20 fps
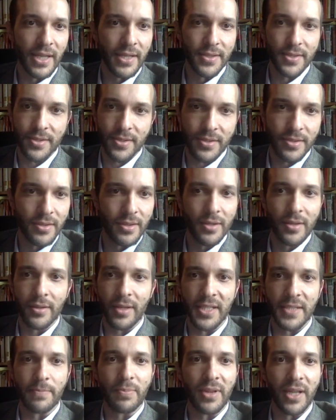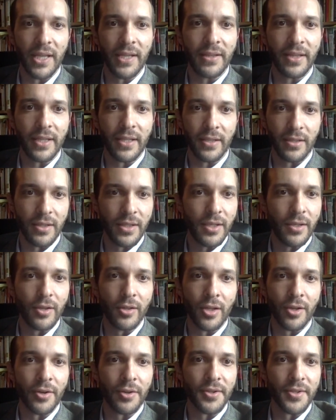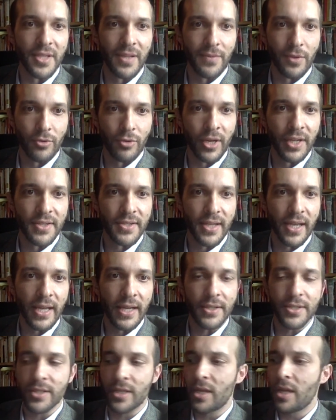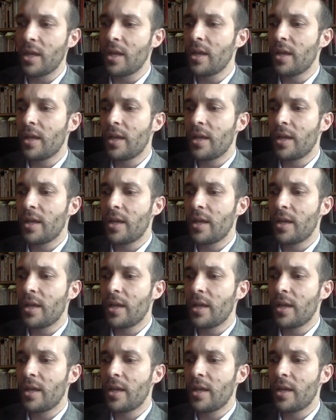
That's, that's plainly illegal under the Civil Rights Act.